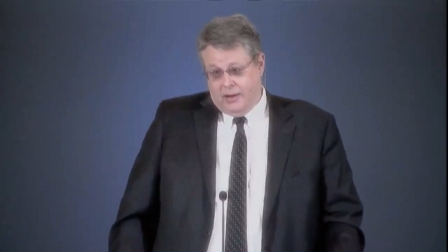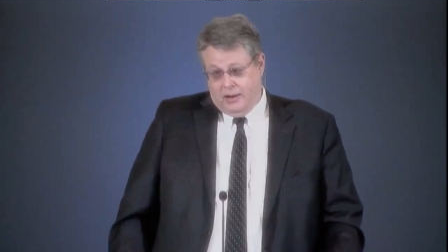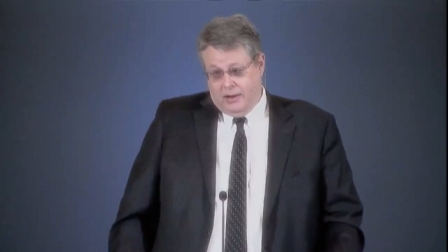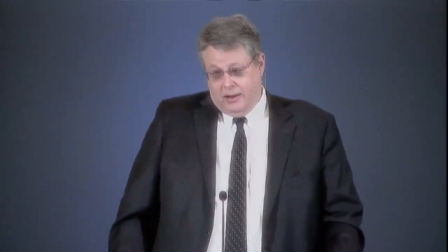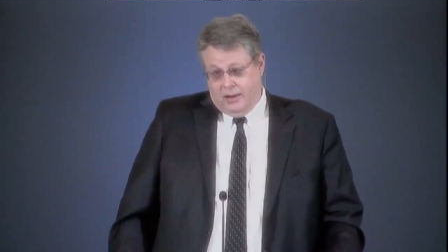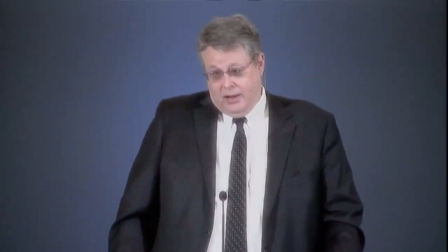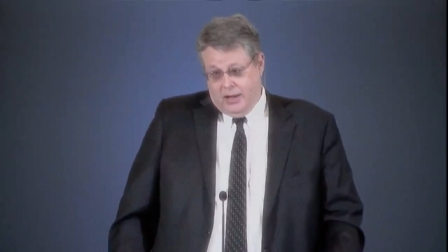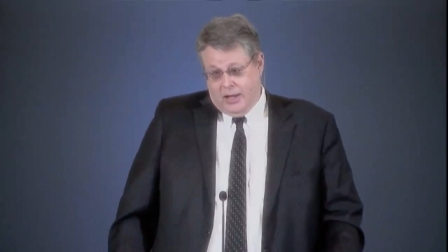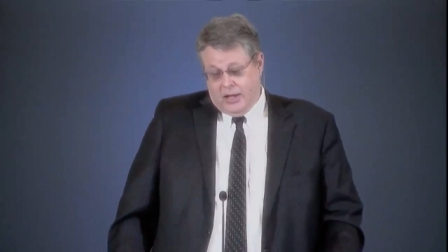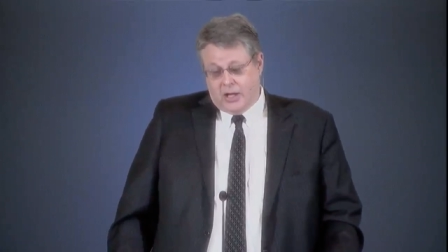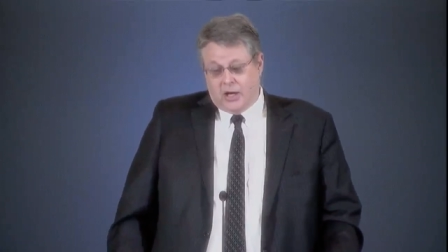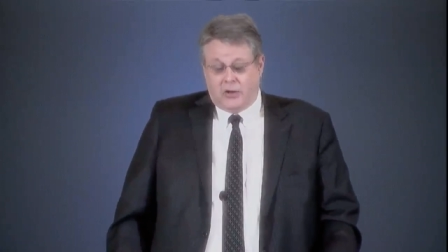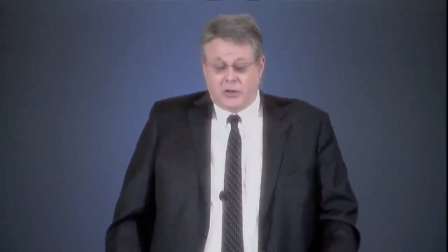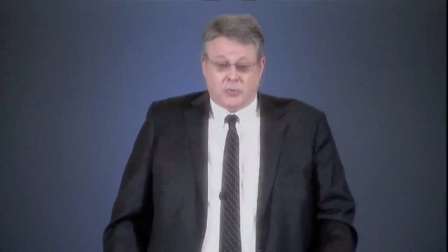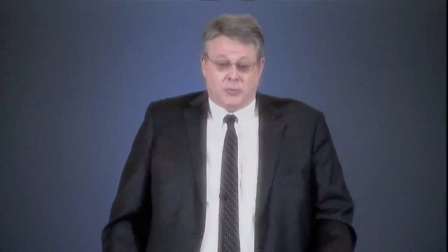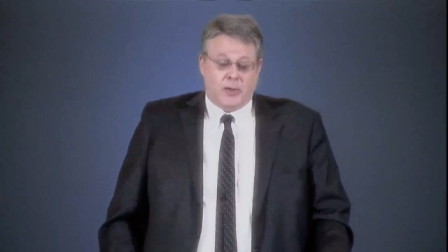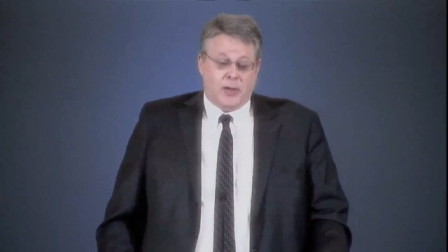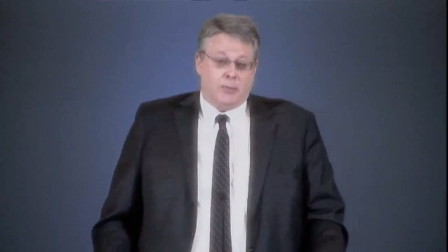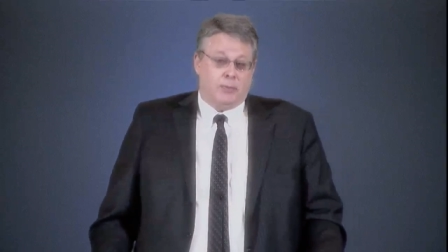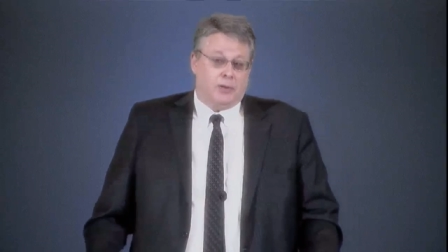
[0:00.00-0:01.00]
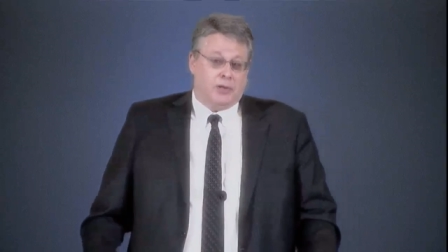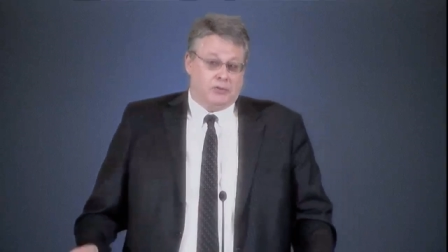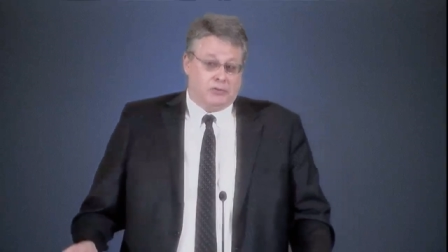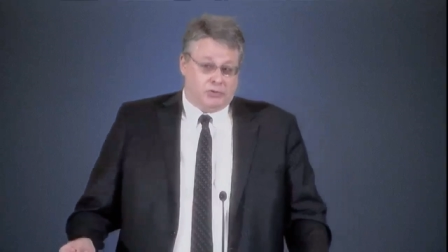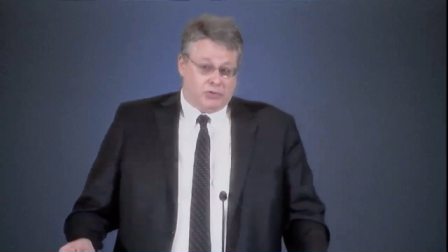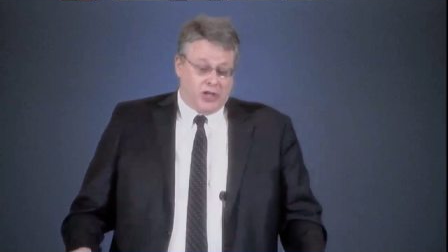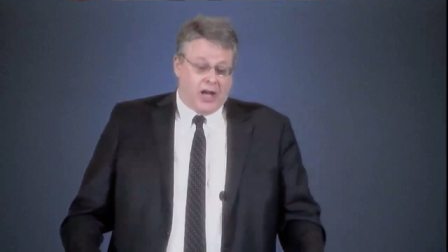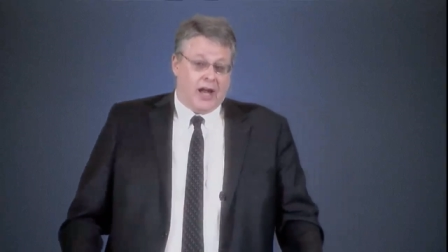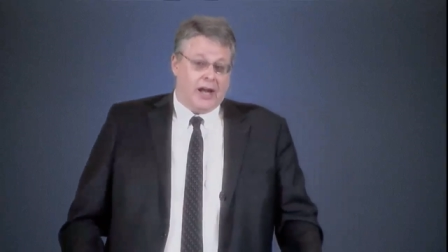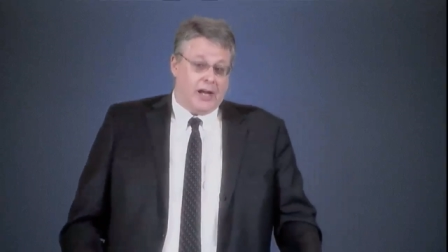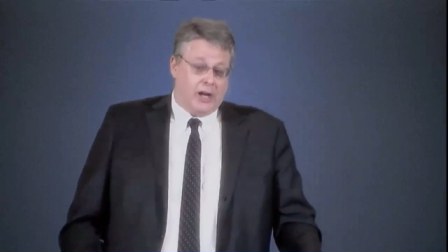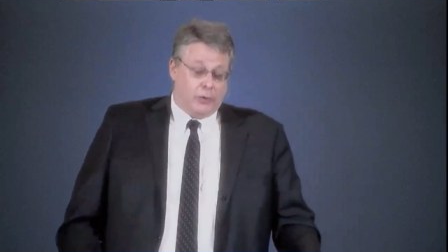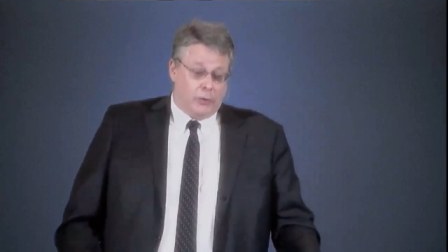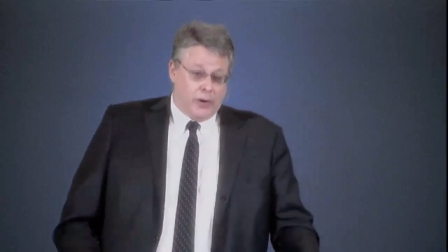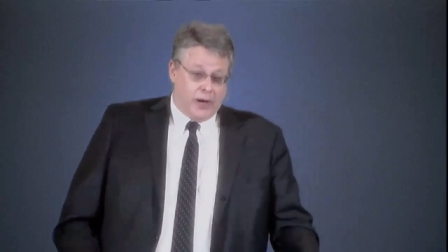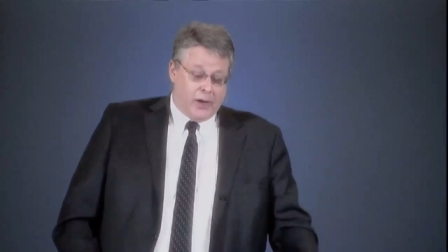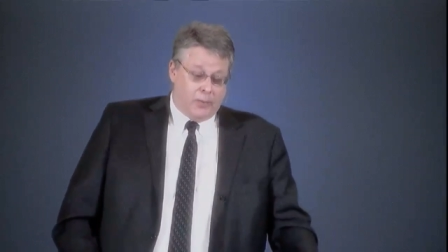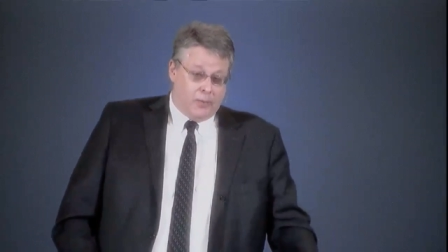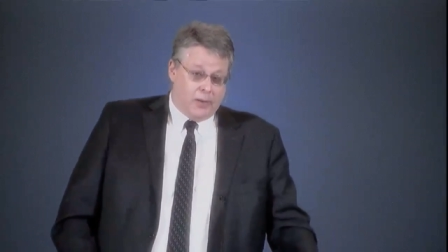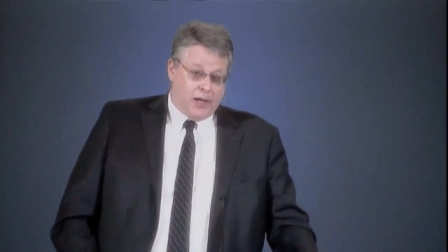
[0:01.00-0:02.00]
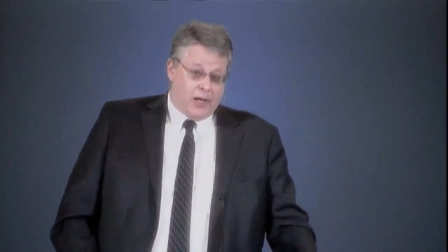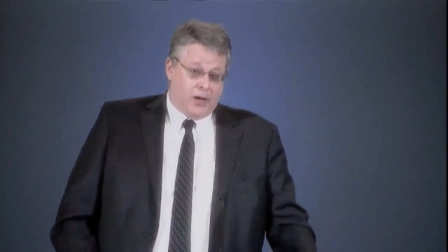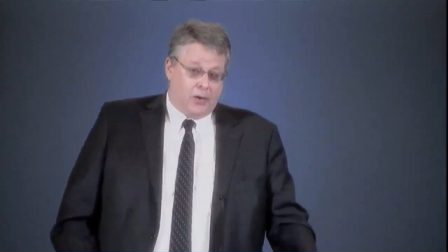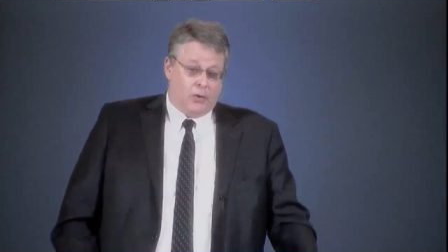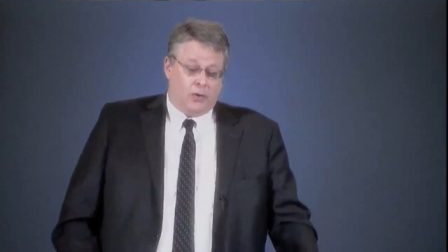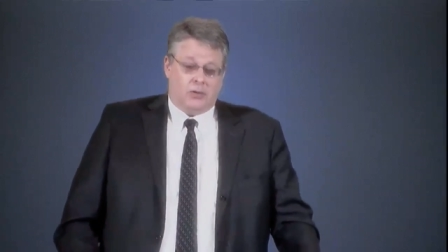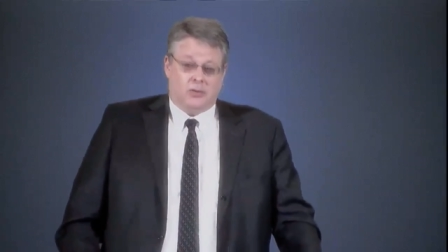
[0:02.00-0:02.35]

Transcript: You know, the people in Saudi Arabia